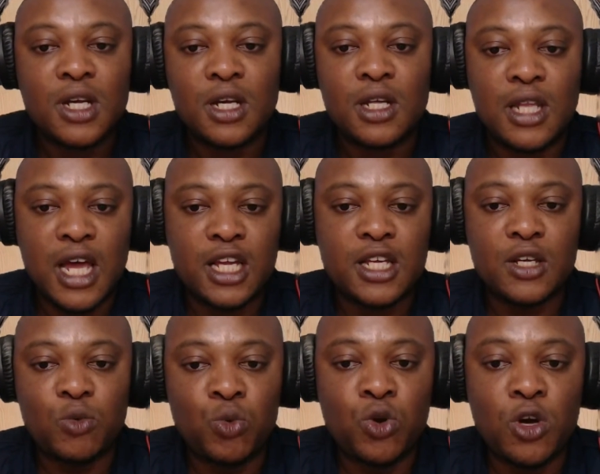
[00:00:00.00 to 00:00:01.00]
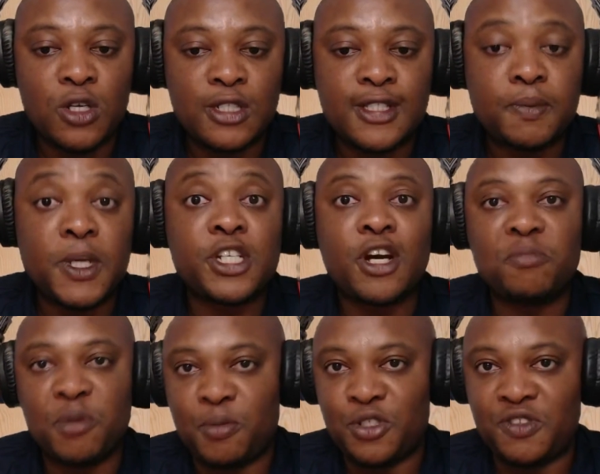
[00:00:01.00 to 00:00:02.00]
like we'll call it special
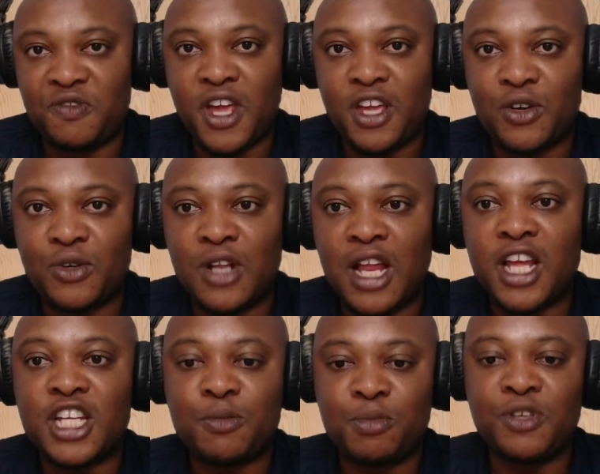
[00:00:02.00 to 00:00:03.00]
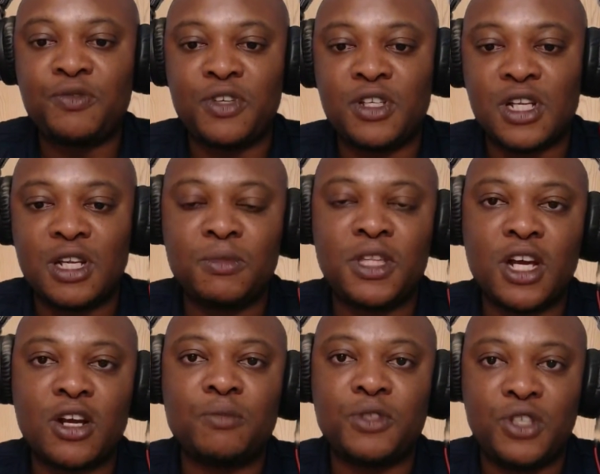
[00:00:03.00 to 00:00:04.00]
purpose vehicle, an SPV is a limited
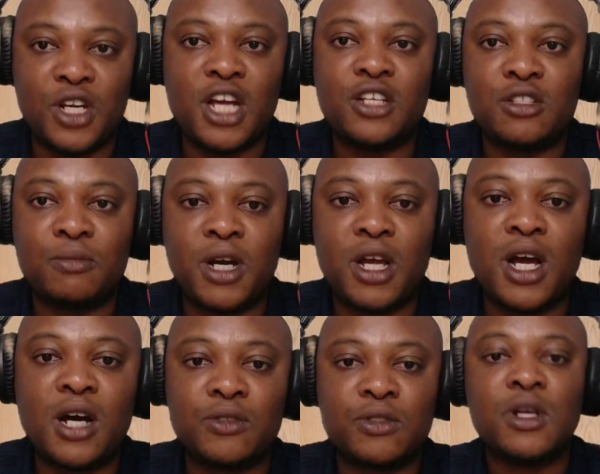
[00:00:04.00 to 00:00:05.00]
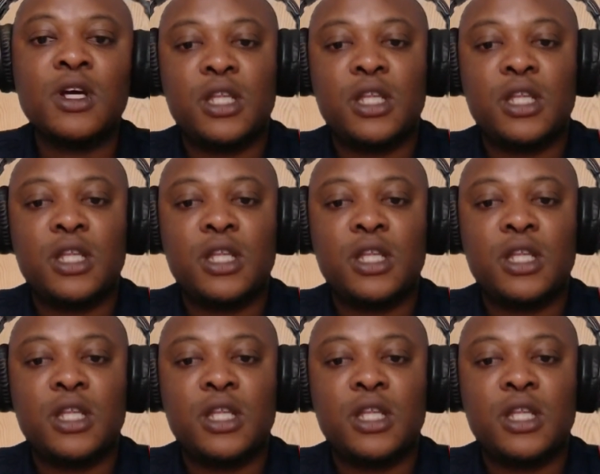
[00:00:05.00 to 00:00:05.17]
company you can use to buy a house,